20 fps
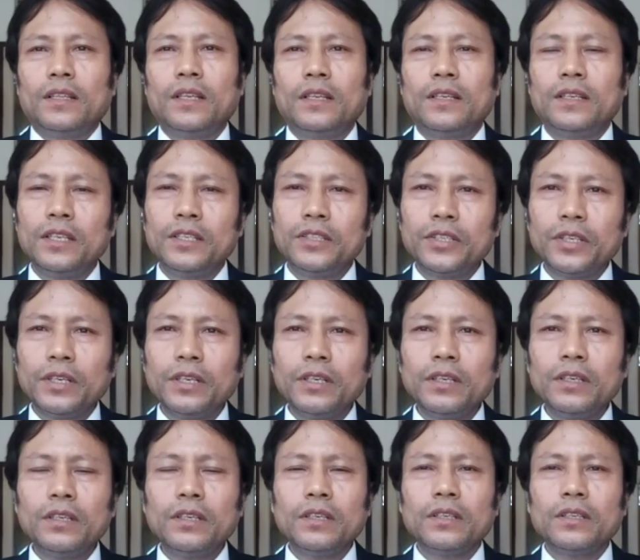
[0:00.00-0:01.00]
the
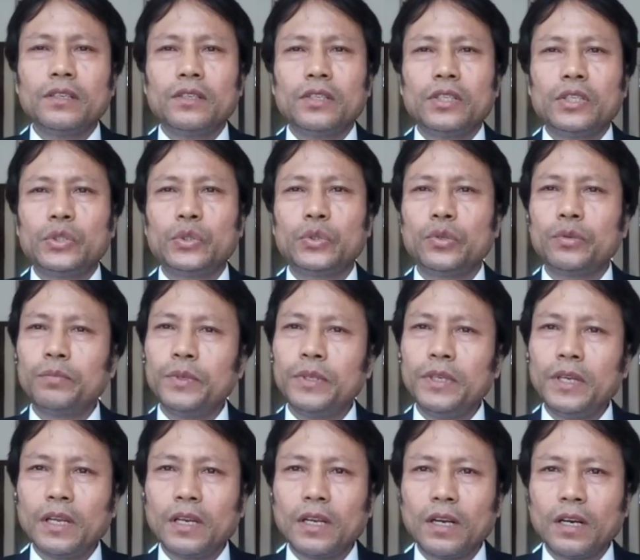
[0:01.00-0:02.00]
teacher should
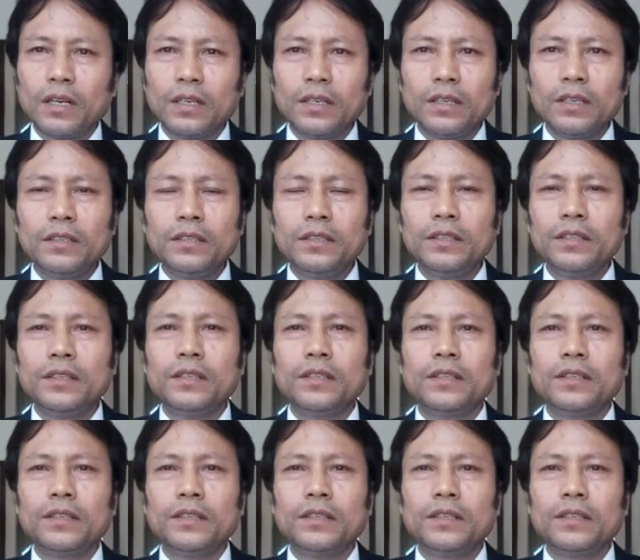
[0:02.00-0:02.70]
be a learner